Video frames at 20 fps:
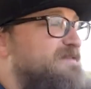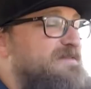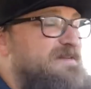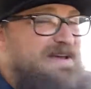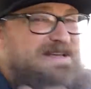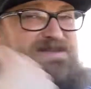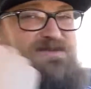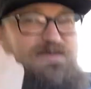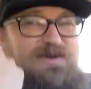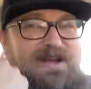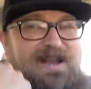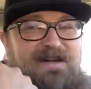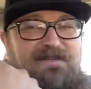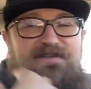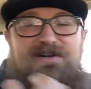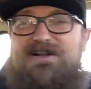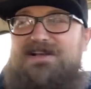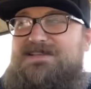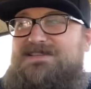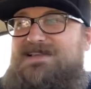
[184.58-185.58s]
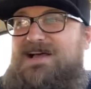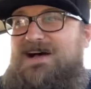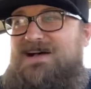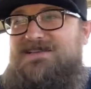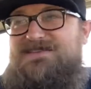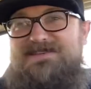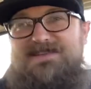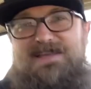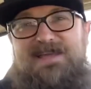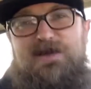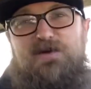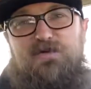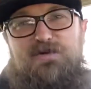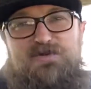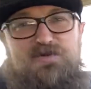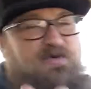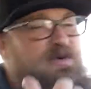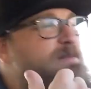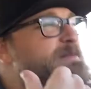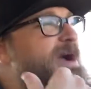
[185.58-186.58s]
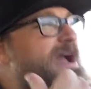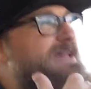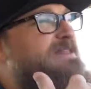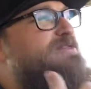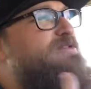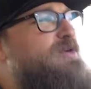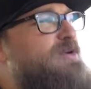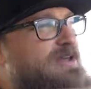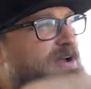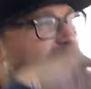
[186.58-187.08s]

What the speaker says: Fix whatever exhaust leak, which we might throw